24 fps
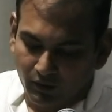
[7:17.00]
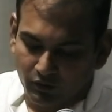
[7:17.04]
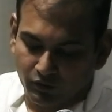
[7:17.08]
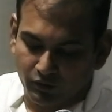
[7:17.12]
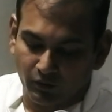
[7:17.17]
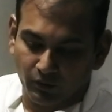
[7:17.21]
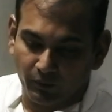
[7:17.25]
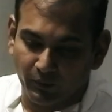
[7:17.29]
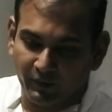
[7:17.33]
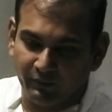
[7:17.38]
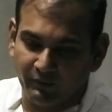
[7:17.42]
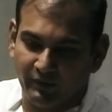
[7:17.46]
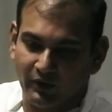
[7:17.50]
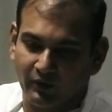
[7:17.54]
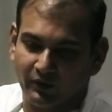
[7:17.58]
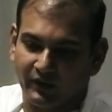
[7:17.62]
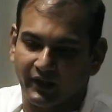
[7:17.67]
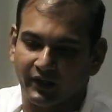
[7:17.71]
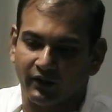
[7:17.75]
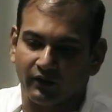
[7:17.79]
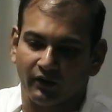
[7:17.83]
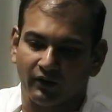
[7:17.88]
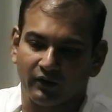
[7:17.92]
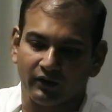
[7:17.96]
So when we
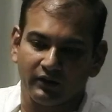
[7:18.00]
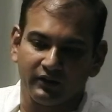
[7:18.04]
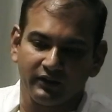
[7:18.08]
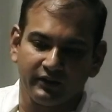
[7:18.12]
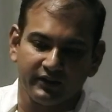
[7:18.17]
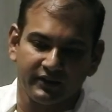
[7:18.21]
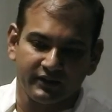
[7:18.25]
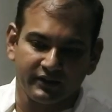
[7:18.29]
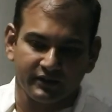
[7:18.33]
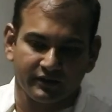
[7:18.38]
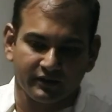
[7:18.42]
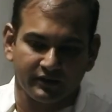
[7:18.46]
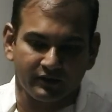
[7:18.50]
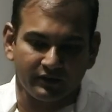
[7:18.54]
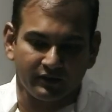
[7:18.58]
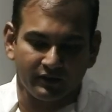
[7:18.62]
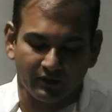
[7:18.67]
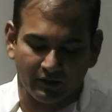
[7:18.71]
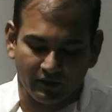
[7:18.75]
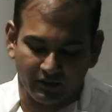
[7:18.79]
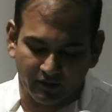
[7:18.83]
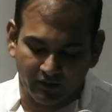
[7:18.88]
look at all this,